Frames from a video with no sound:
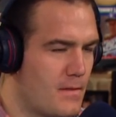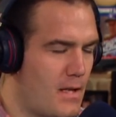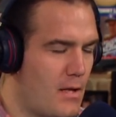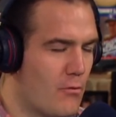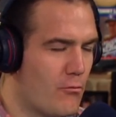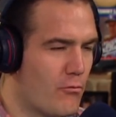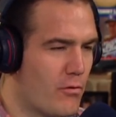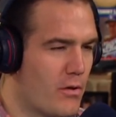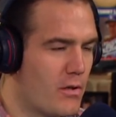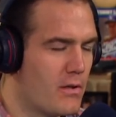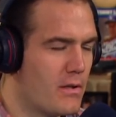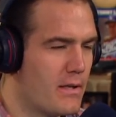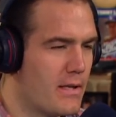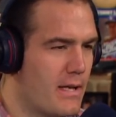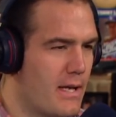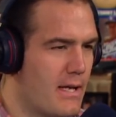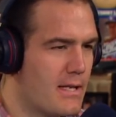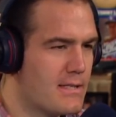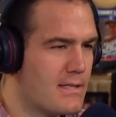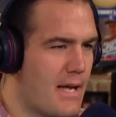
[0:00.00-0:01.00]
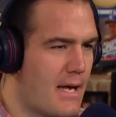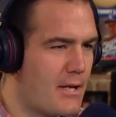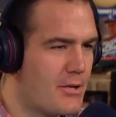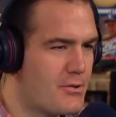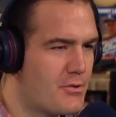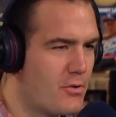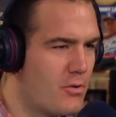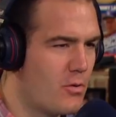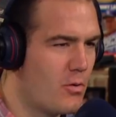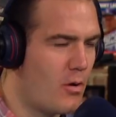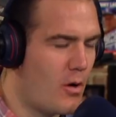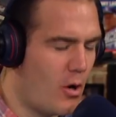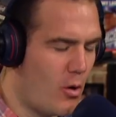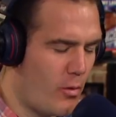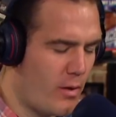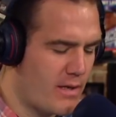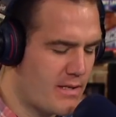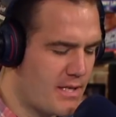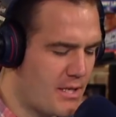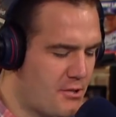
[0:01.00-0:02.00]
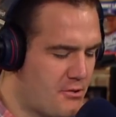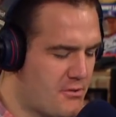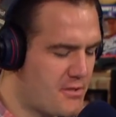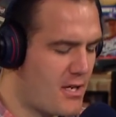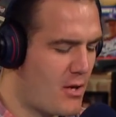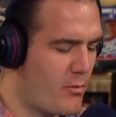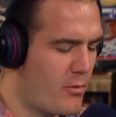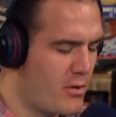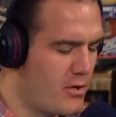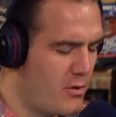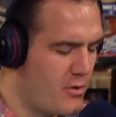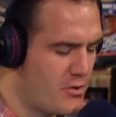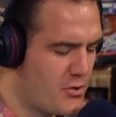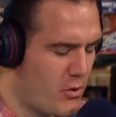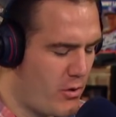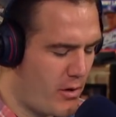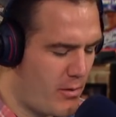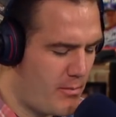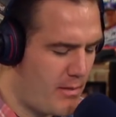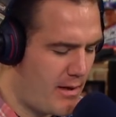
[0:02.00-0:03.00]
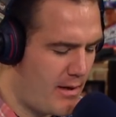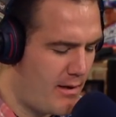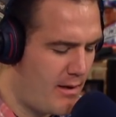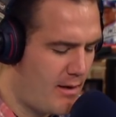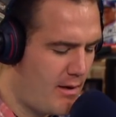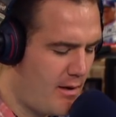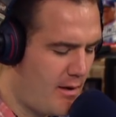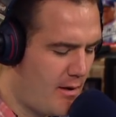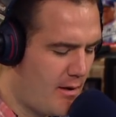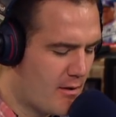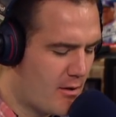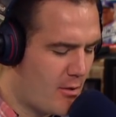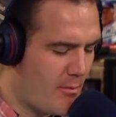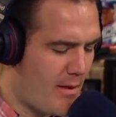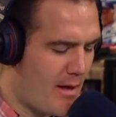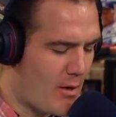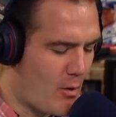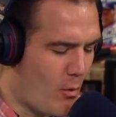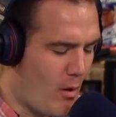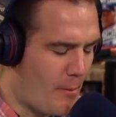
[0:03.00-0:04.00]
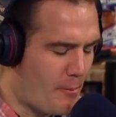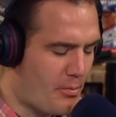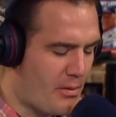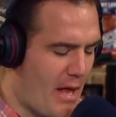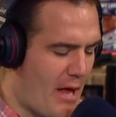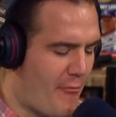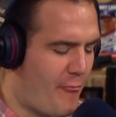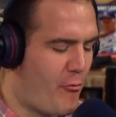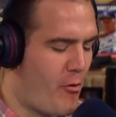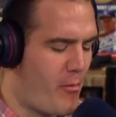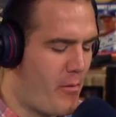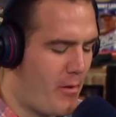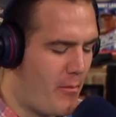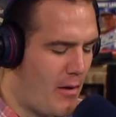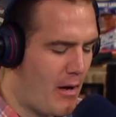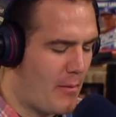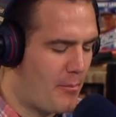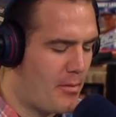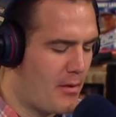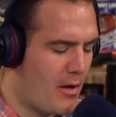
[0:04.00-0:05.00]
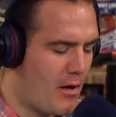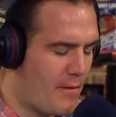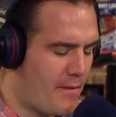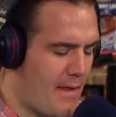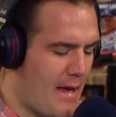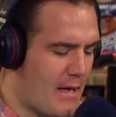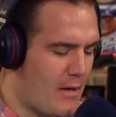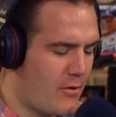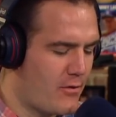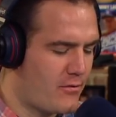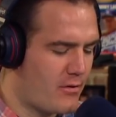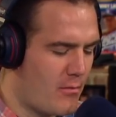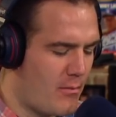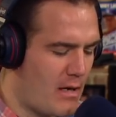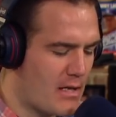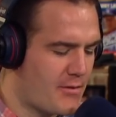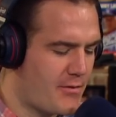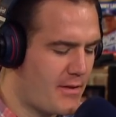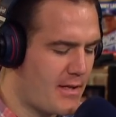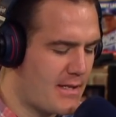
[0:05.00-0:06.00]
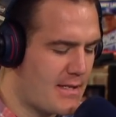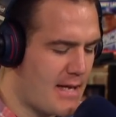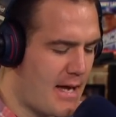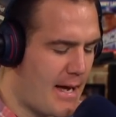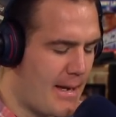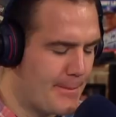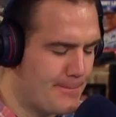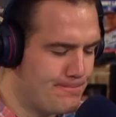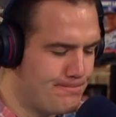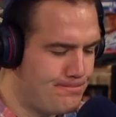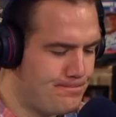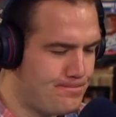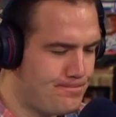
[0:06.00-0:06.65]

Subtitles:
It really is. Andrew, always interesting when you join me, no matter what platform it might be on. Thank you so much for the time.